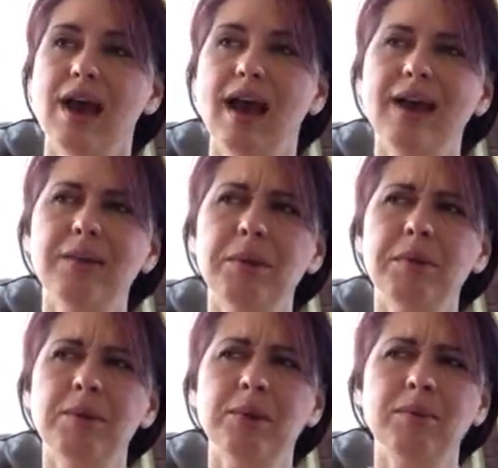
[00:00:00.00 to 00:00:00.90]
I
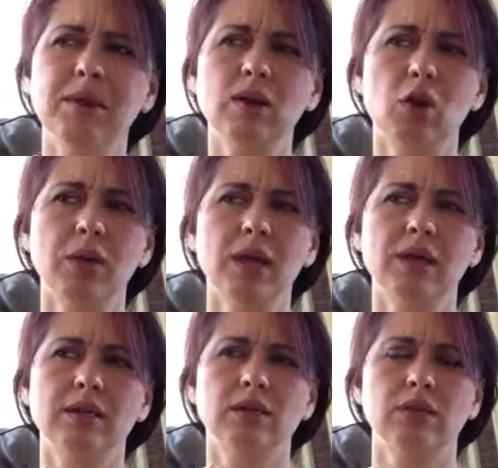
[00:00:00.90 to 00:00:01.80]
remember maybe
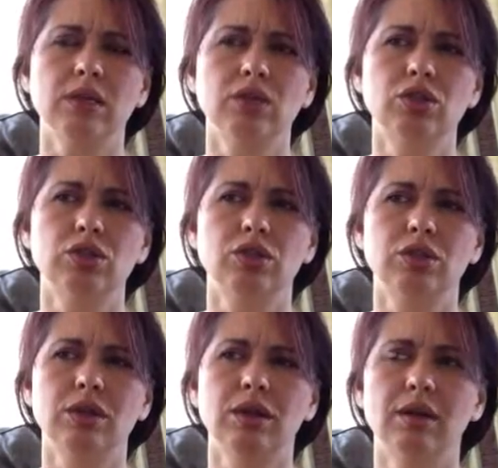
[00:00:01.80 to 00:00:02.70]
going to
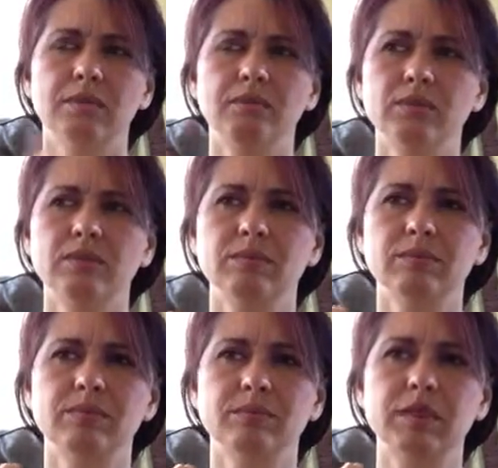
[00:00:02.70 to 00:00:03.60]
Easter
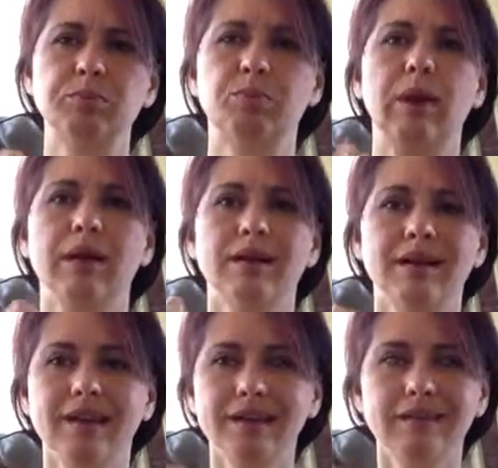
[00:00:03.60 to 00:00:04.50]

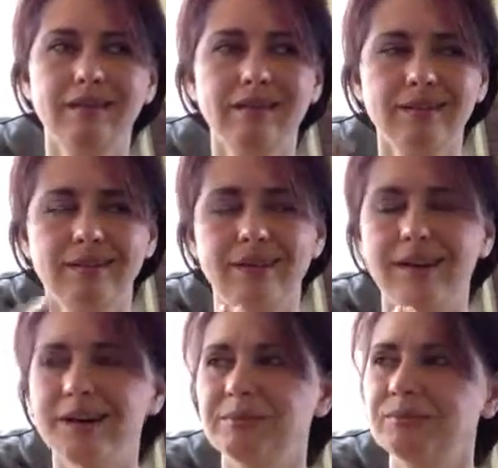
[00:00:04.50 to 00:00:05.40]
sprinkling
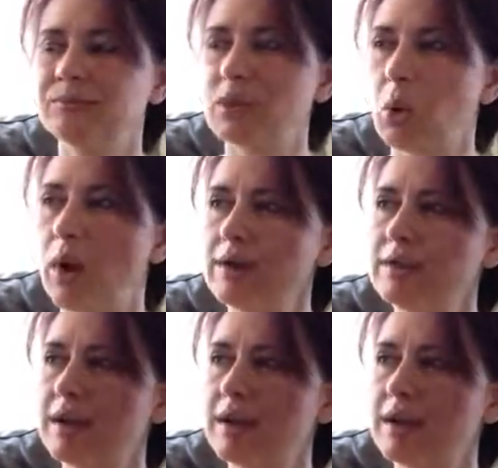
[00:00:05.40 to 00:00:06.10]
one